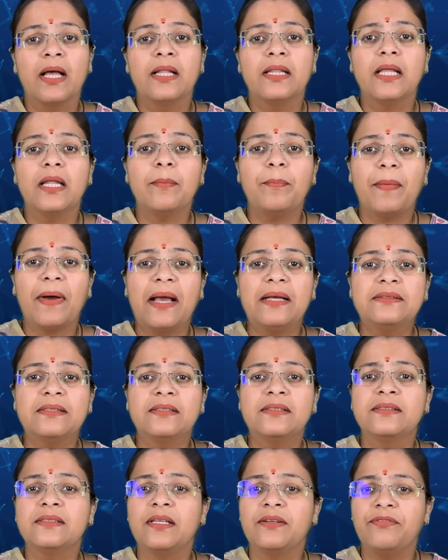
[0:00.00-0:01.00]
Then Pisces
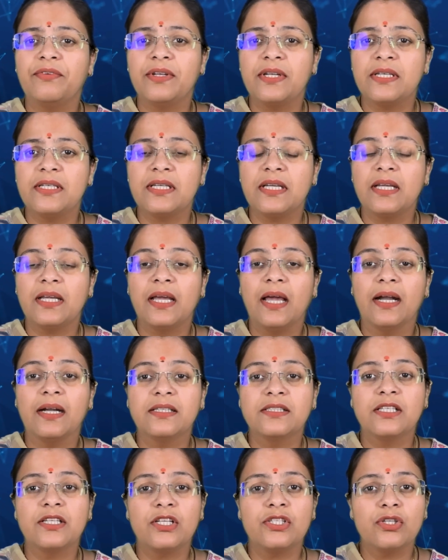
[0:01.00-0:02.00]
is infinity. It
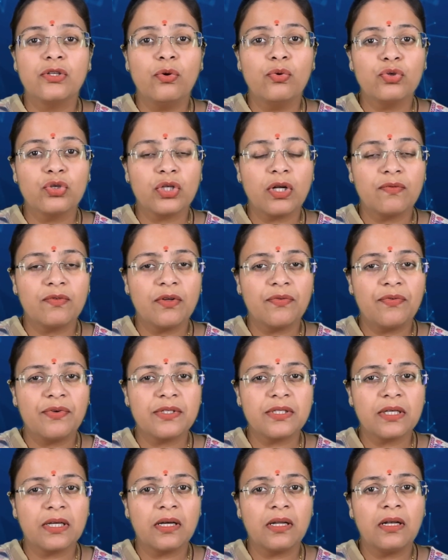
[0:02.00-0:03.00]
is a dissolution of the
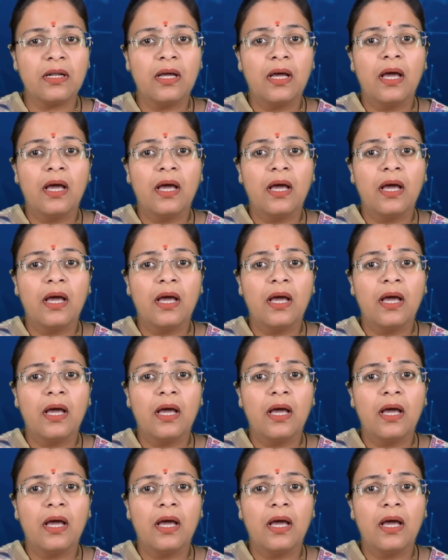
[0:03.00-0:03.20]
physical.